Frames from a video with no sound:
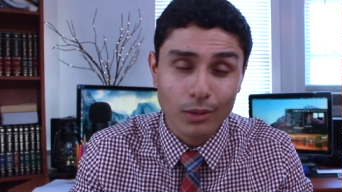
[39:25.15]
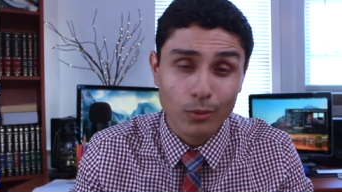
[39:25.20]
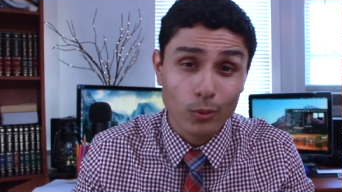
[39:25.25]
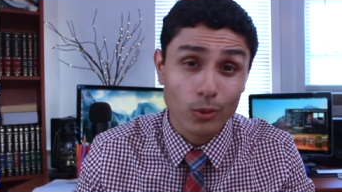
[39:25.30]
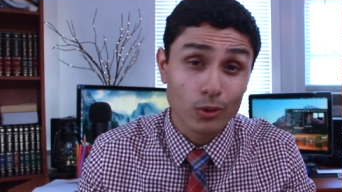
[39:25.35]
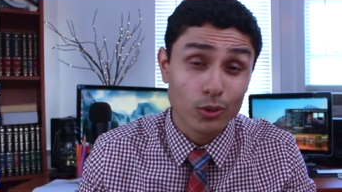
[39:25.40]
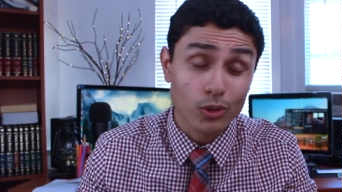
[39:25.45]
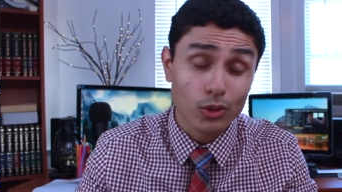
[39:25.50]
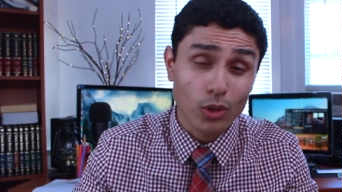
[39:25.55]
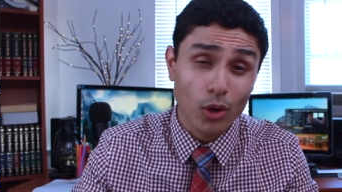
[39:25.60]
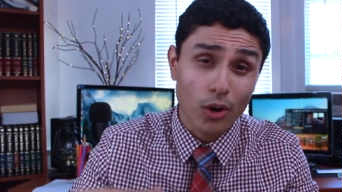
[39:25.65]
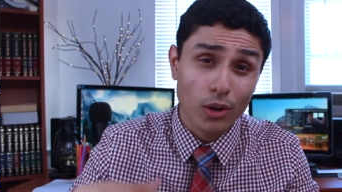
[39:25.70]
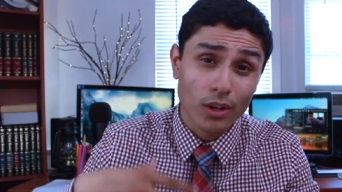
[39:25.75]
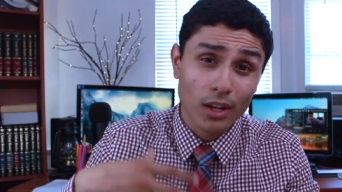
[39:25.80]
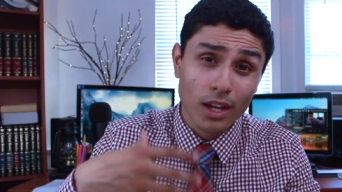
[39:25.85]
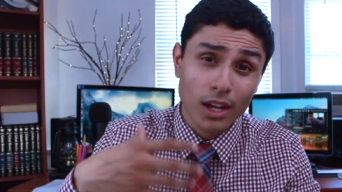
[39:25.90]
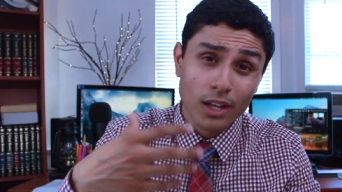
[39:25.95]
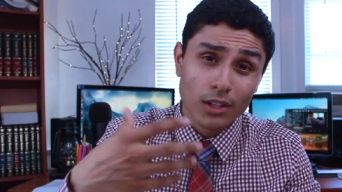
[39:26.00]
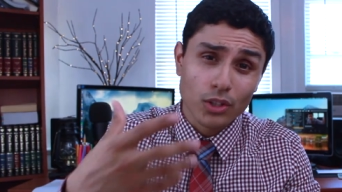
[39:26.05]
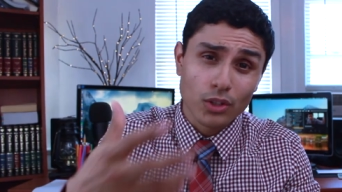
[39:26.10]
And when you start
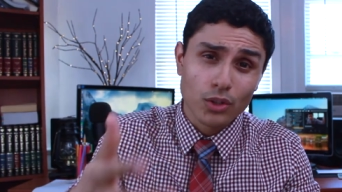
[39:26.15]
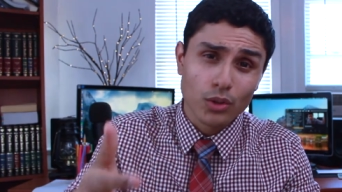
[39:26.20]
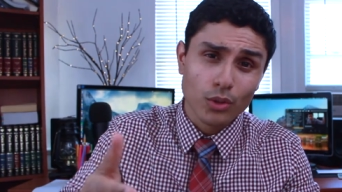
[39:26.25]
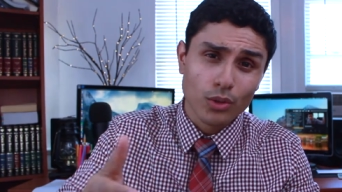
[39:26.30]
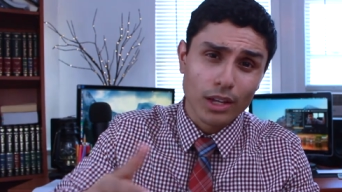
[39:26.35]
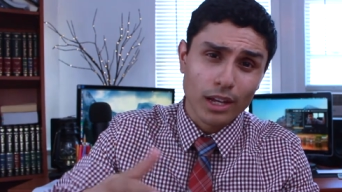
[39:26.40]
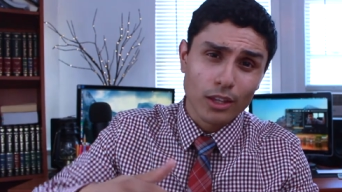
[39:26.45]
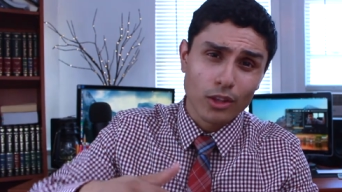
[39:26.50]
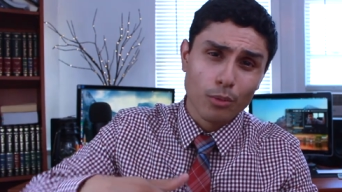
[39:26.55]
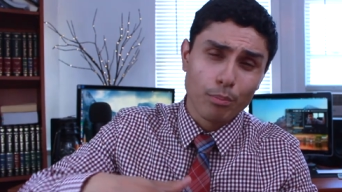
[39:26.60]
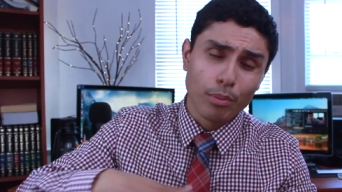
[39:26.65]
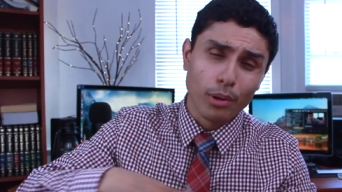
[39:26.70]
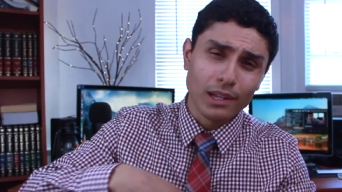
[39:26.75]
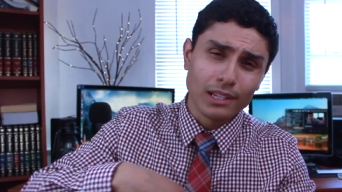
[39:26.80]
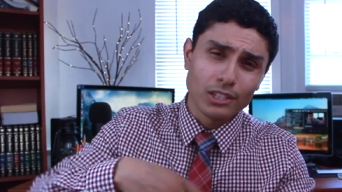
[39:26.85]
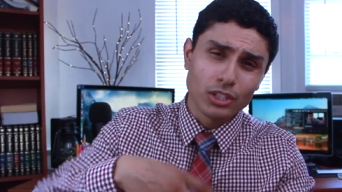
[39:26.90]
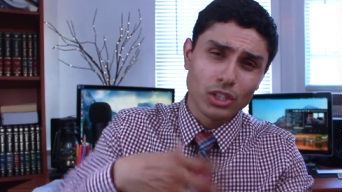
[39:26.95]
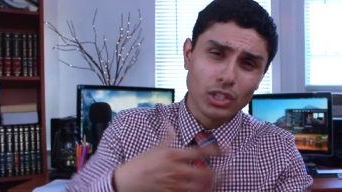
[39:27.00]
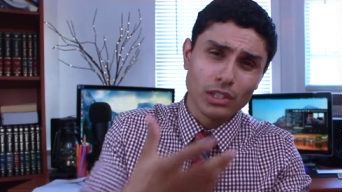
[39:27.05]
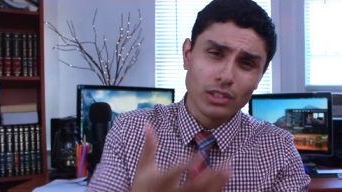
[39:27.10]
to do that, you
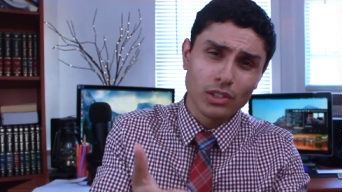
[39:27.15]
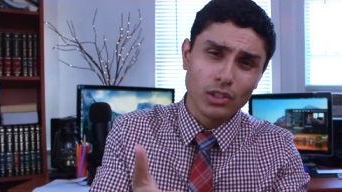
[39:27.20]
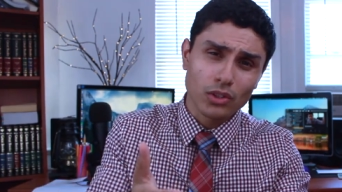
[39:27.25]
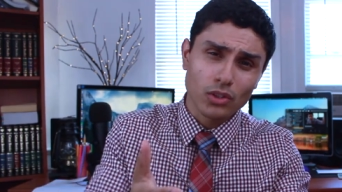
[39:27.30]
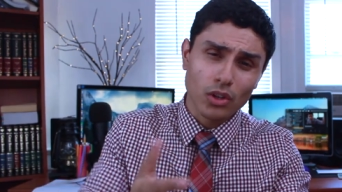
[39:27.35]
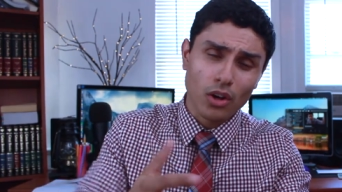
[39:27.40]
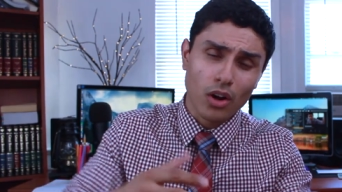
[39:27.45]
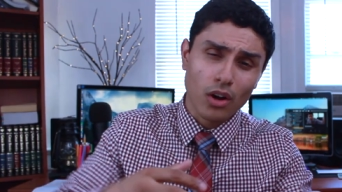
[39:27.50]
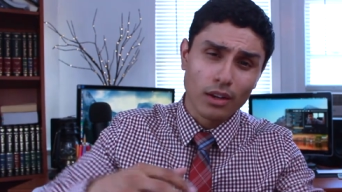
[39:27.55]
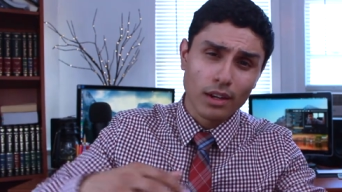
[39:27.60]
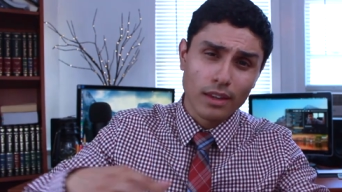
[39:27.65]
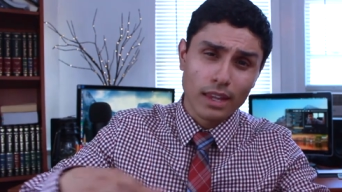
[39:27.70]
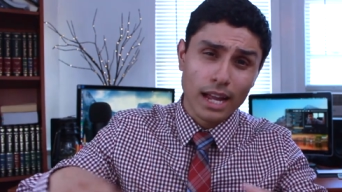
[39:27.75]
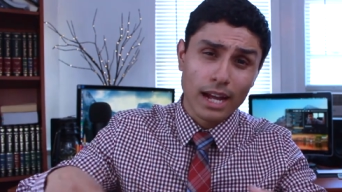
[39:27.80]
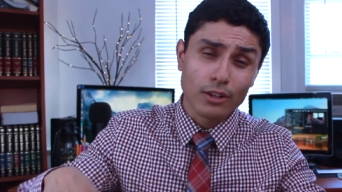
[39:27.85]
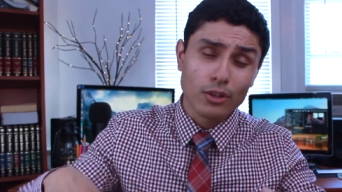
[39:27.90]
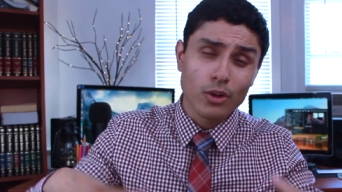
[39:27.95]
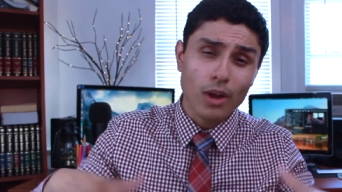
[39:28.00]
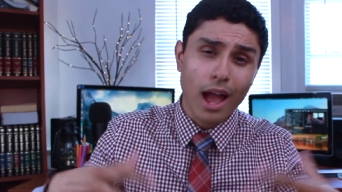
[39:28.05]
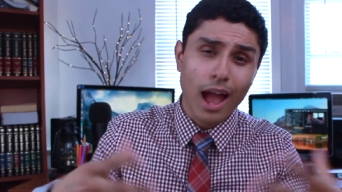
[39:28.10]
put Jesus on, and
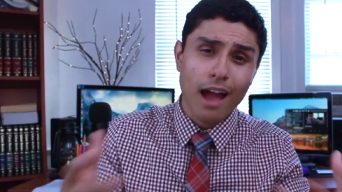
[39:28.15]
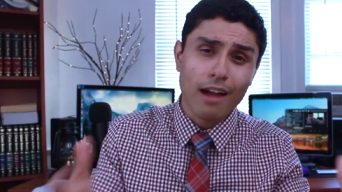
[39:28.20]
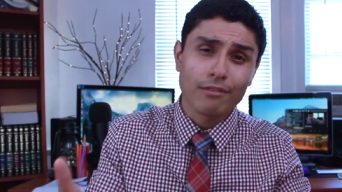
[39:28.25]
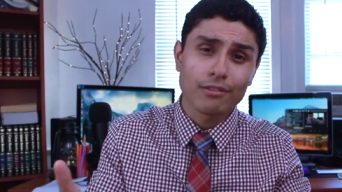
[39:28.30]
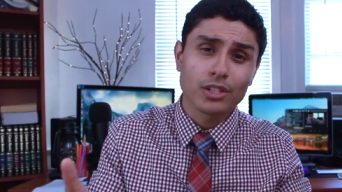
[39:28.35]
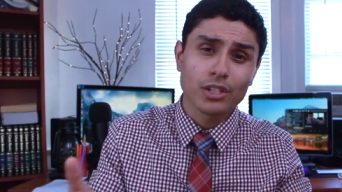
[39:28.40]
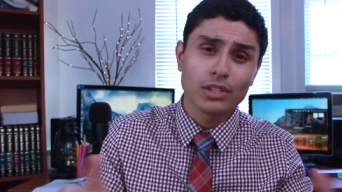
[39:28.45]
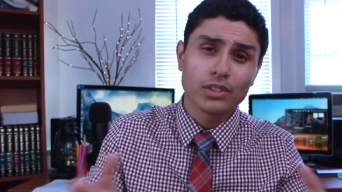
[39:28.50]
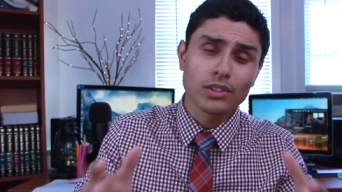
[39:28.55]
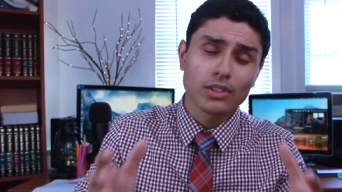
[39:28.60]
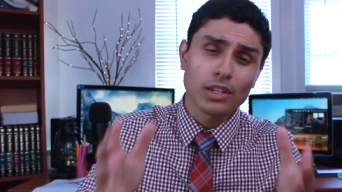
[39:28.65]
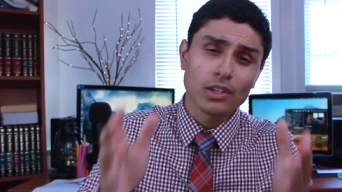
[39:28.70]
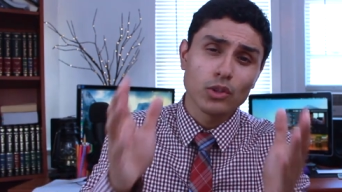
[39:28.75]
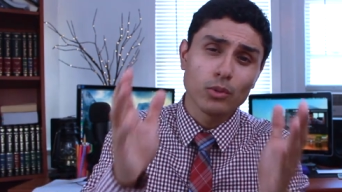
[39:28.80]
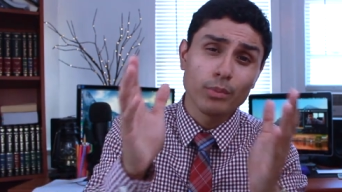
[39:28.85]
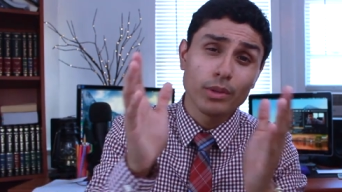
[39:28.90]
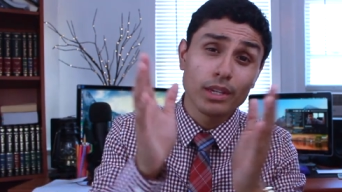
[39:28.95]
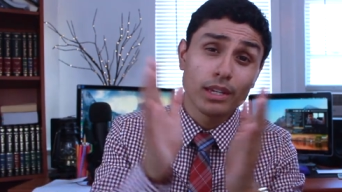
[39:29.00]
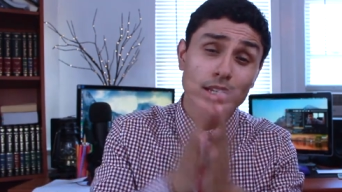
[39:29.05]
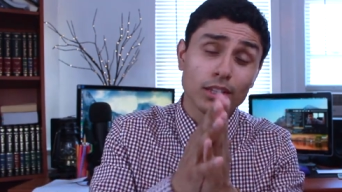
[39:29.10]
now you have Jesus, and you
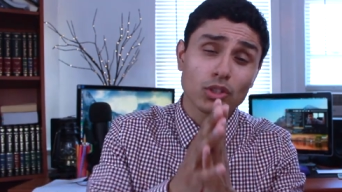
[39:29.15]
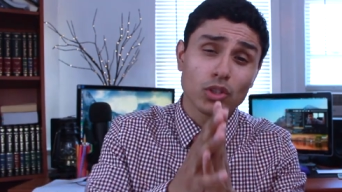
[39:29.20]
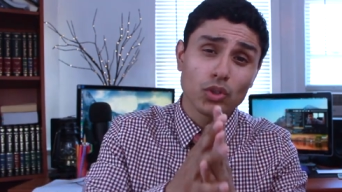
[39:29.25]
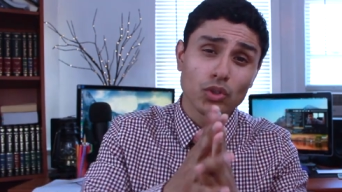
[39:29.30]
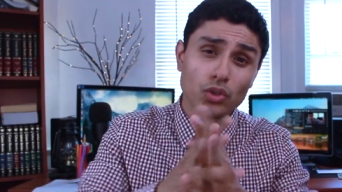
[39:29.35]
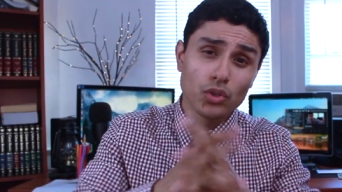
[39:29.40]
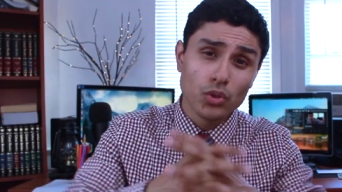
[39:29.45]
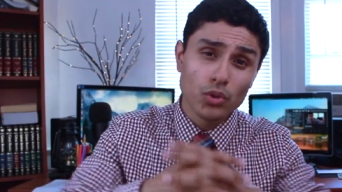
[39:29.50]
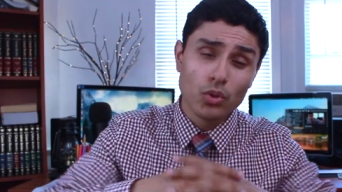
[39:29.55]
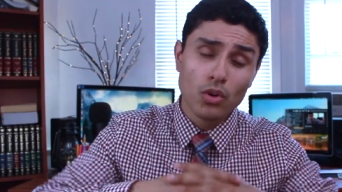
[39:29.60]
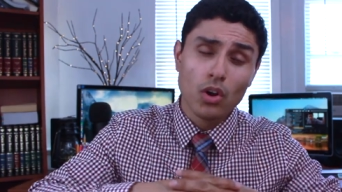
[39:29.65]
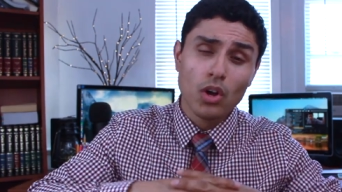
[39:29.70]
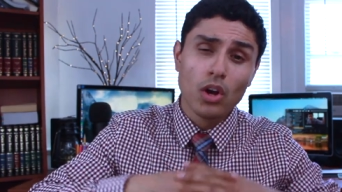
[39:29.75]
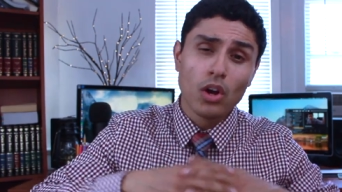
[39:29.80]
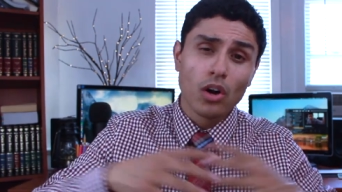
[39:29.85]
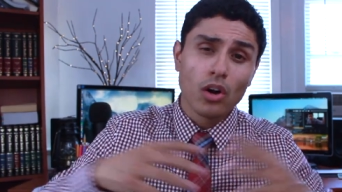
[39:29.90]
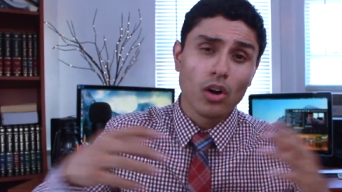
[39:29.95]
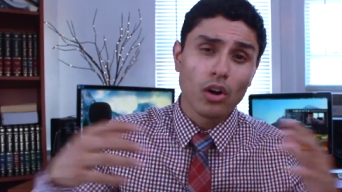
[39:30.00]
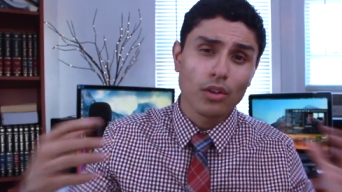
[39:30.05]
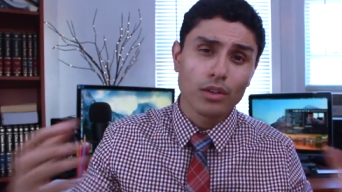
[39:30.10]
begin to do
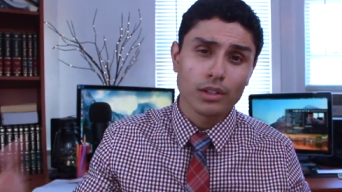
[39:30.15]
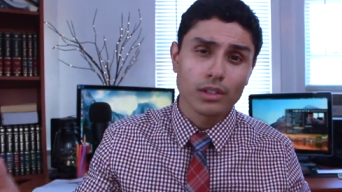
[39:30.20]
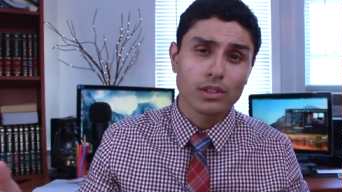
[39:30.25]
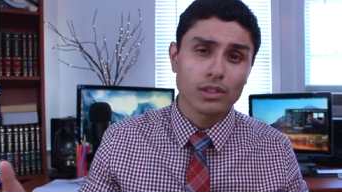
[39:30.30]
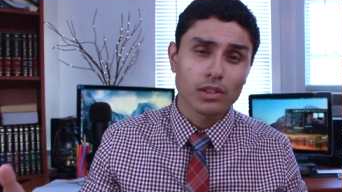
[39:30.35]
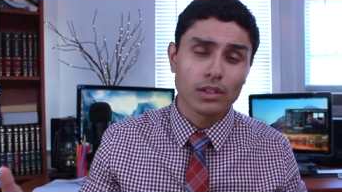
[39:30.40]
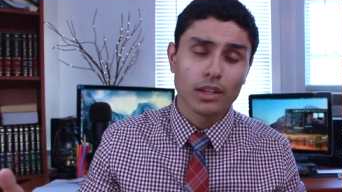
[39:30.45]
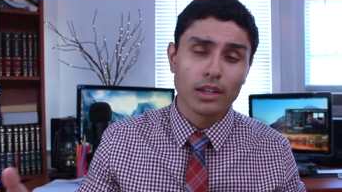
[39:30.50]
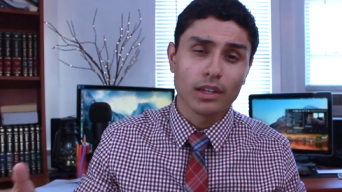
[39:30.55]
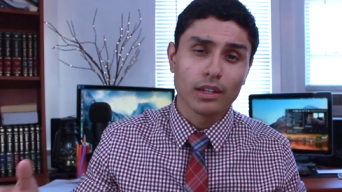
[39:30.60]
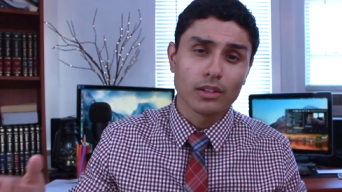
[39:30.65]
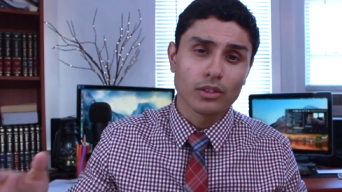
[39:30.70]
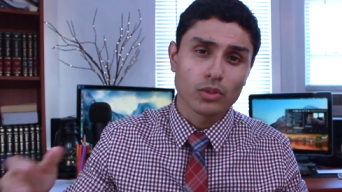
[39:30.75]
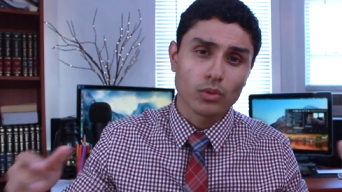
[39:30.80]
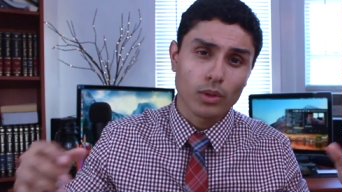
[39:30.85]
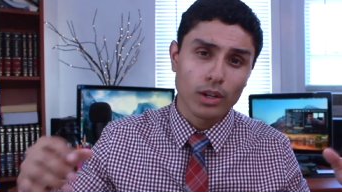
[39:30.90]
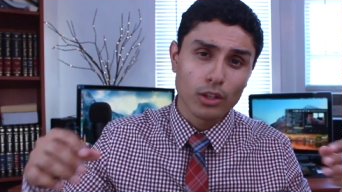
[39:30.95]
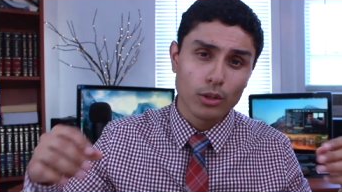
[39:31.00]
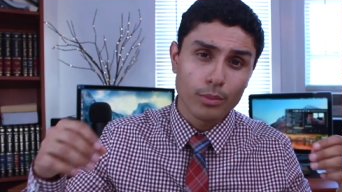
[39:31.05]
all these things, right?